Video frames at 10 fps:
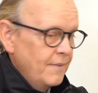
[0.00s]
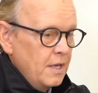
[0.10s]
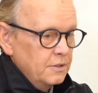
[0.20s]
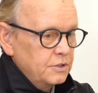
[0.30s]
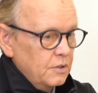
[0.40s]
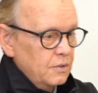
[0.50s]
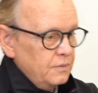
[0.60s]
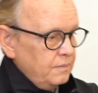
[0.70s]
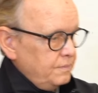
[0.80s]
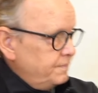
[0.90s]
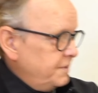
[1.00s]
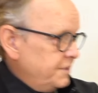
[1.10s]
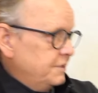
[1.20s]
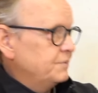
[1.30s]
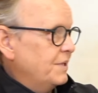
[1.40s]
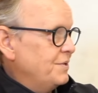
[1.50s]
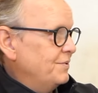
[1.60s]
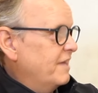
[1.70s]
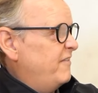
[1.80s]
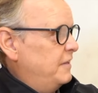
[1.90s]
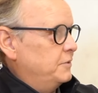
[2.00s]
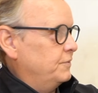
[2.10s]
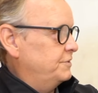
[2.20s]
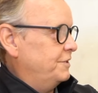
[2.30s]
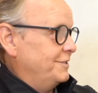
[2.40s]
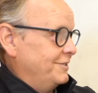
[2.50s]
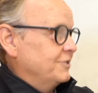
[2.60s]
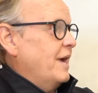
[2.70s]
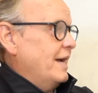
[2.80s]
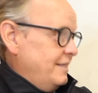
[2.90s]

So this is when your left ventricle starts contracting.